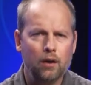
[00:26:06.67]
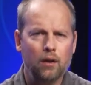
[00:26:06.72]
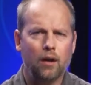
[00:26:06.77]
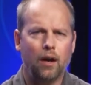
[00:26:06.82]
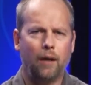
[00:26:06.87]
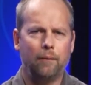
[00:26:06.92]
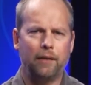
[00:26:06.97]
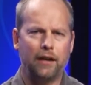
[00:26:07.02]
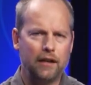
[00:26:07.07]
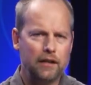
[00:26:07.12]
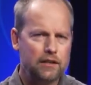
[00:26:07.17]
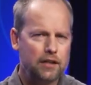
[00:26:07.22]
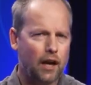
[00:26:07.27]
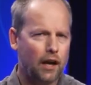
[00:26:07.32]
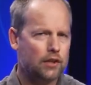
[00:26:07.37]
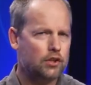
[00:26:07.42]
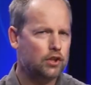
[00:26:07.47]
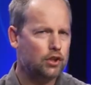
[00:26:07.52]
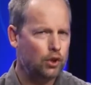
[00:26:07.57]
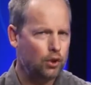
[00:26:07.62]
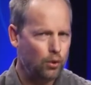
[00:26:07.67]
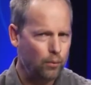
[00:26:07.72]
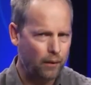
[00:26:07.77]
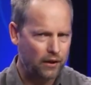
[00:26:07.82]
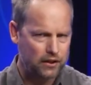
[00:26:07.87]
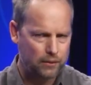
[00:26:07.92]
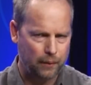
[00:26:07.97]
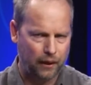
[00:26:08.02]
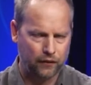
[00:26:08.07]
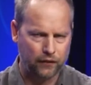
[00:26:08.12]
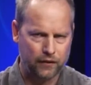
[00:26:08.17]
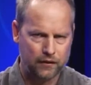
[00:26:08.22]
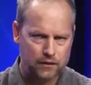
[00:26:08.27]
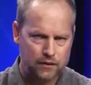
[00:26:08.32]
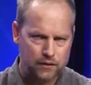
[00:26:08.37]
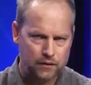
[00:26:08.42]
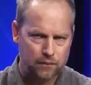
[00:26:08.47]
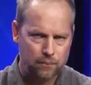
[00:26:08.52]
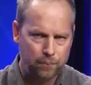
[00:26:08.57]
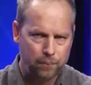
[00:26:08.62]
I'm not going to talk too much about
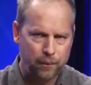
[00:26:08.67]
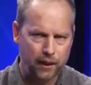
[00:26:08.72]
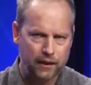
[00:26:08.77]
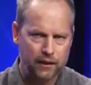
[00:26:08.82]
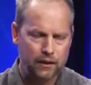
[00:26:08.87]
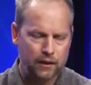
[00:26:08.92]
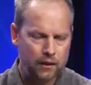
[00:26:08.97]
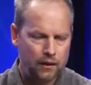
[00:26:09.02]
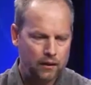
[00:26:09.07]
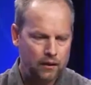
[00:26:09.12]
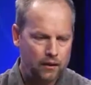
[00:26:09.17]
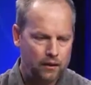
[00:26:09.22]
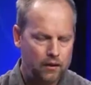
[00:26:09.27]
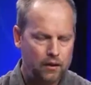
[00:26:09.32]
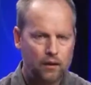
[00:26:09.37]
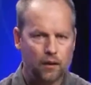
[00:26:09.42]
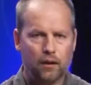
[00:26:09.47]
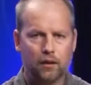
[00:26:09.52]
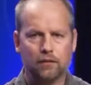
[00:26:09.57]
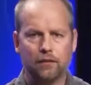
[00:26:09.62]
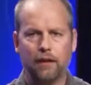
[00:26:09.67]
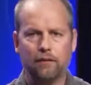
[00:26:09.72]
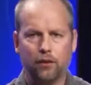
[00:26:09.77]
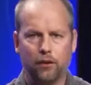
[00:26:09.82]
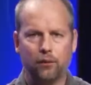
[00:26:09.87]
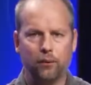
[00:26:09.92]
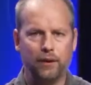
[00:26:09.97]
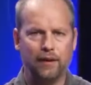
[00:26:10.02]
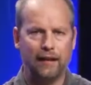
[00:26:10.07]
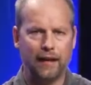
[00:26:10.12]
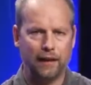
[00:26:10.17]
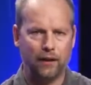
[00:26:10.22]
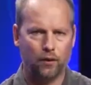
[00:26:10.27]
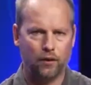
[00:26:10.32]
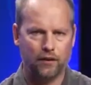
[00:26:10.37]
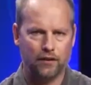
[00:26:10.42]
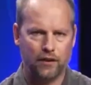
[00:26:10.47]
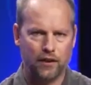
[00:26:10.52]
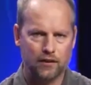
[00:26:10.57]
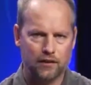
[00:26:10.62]
this, but level 3 data
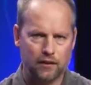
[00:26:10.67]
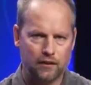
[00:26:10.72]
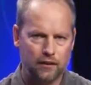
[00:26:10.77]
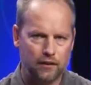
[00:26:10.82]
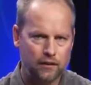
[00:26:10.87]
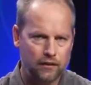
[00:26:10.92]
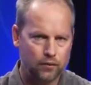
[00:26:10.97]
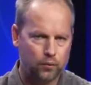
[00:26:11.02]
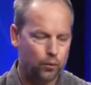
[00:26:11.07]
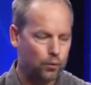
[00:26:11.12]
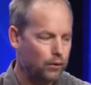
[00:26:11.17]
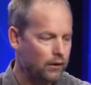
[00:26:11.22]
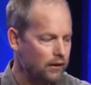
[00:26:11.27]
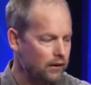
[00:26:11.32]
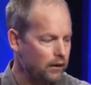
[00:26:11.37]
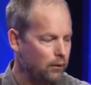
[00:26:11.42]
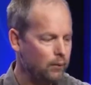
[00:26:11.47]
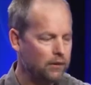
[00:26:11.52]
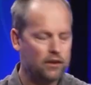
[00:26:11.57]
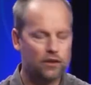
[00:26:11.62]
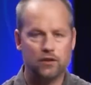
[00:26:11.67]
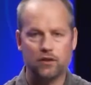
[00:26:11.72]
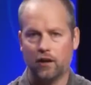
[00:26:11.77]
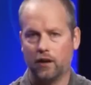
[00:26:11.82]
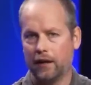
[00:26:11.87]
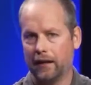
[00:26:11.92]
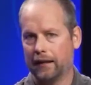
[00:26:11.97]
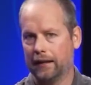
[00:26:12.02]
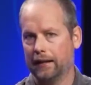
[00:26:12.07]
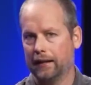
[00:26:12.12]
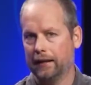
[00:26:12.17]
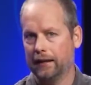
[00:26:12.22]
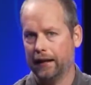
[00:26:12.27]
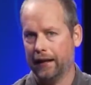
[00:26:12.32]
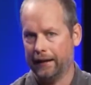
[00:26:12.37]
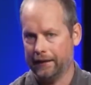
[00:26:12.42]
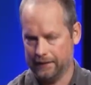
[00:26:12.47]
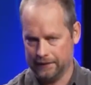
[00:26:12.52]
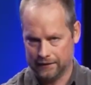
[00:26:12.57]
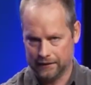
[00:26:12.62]
organization is really when you're starting to get
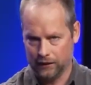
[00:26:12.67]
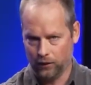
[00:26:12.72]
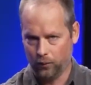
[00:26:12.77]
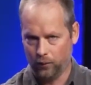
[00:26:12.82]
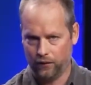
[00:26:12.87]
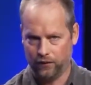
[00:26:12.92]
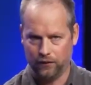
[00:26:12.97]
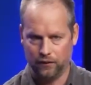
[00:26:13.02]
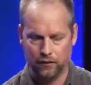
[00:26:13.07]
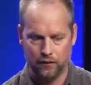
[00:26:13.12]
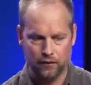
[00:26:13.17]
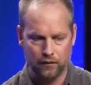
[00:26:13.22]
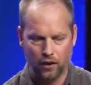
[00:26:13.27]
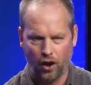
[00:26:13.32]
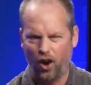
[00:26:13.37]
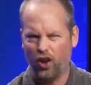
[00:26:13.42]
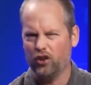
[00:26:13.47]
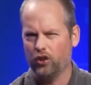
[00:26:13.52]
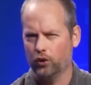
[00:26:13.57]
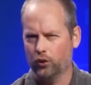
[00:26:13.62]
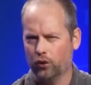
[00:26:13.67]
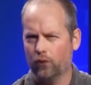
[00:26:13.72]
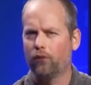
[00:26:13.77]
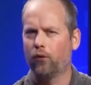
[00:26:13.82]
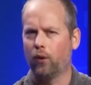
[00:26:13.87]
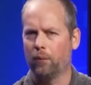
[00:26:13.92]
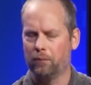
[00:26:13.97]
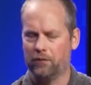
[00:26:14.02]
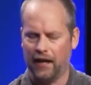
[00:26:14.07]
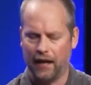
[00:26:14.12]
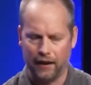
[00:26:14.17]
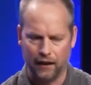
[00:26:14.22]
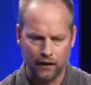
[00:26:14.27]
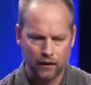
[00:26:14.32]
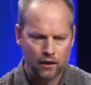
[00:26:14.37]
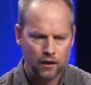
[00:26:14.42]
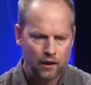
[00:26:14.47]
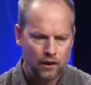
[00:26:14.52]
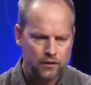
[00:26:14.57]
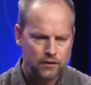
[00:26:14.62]
and deal with non-uniform data.
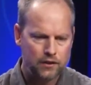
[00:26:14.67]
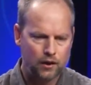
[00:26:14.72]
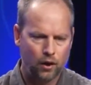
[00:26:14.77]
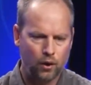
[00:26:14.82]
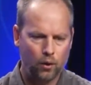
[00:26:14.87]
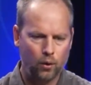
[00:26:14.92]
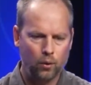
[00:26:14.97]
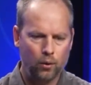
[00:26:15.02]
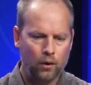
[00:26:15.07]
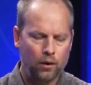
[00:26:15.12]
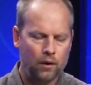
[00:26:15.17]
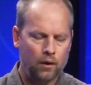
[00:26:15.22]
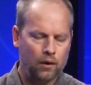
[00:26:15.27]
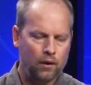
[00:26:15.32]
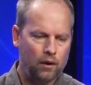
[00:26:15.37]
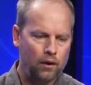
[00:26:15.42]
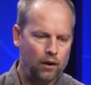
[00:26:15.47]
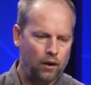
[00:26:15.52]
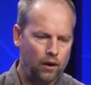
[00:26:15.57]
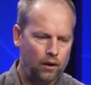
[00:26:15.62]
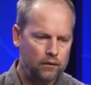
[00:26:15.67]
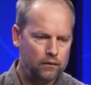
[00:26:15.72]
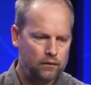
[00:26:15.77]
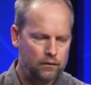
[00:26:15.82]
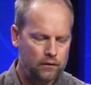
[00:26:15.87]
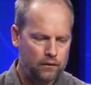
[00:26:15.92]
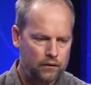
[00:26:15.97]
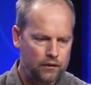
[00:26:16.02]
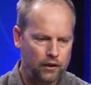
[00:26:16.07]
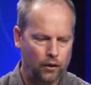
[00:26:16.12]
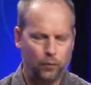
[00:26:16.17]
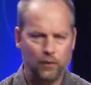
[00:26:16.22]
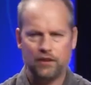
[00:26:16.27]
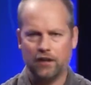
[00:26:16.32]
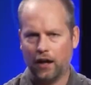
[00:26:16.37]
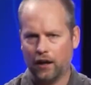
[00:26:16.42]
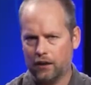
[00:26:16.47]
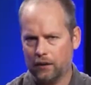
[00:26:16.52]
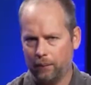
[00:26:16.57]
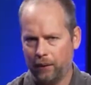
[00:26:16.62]
So, we
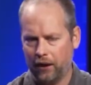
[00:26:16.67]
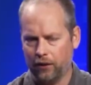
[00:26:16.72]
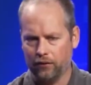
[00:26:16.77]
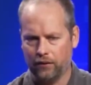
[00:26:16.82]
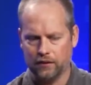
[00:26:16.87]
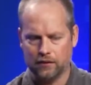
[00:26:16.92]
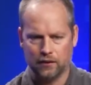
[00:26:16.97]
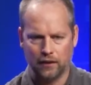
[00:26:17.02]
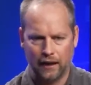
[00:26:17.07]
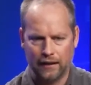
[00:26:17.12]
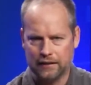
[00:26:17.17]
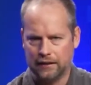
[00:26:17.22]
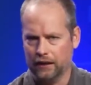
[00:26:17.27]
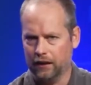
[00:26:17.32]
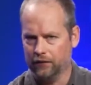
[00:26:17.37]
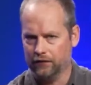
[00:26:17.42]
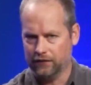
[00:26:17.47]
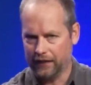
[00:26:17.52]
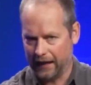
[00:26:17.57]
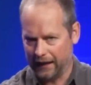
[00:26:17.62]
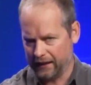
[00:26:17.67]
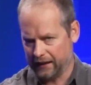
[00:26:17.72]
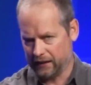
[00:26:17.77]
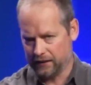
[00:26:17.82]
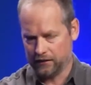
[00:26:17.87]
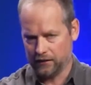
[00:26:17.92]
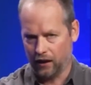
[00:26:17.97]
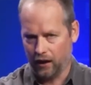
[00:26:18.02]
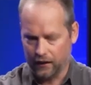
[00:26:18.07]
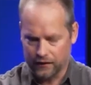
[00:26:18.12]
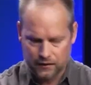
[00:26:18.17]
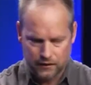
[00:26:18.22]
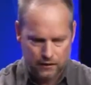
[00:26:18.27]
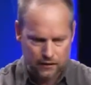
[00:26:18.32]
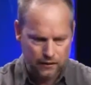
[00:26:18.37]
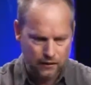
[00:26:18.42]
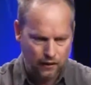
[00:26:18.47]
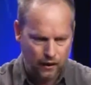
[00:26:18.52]
talked about this idea of data exhaust